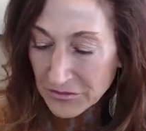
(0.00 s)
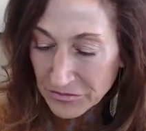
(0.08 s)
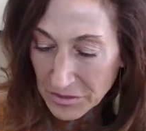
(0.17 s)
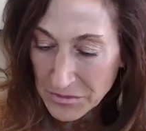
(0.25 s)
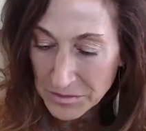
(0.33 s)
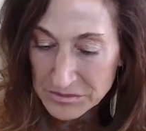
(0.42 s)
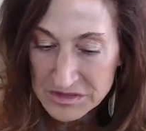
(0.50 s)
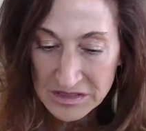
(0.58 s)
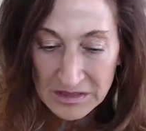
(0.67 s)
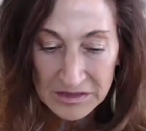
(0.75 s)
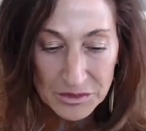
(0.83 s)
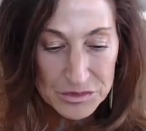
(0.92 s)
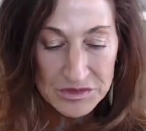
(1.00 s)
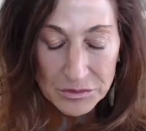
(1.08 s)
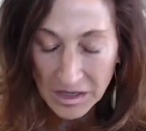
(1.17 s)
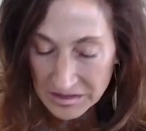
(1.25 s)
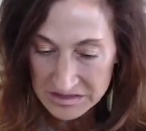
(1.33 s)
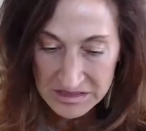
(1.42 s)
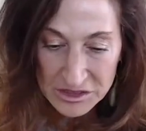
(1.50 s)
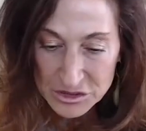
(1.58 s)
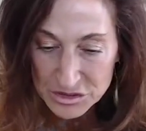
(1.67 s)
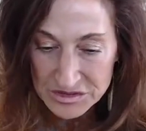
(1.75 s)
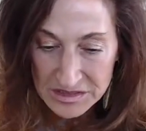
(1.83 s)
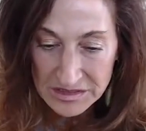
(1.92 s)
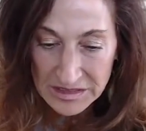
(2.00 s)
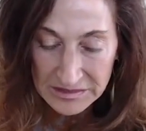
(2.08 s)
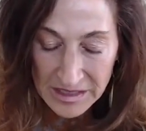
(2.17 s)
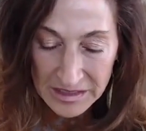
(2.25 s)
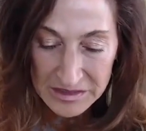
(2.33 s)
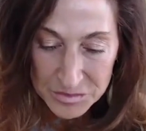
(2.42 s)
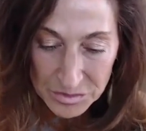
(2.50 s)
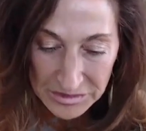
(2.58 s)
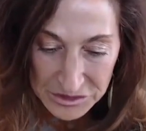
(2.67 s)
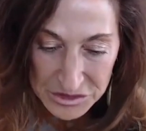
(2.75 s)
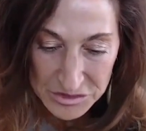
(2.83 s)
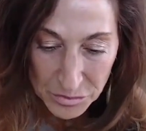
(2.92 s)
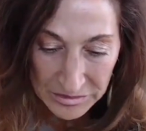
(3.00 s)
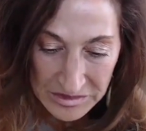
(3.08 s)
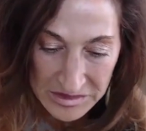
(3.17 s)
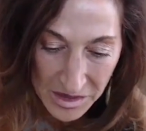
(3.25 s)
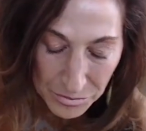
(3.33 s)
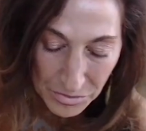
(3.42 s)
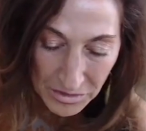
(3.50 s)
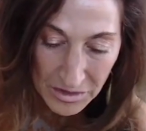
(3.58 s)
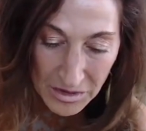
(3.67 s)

if I'm not mistaken, there were some kind of sanctions in that case, but that just brings up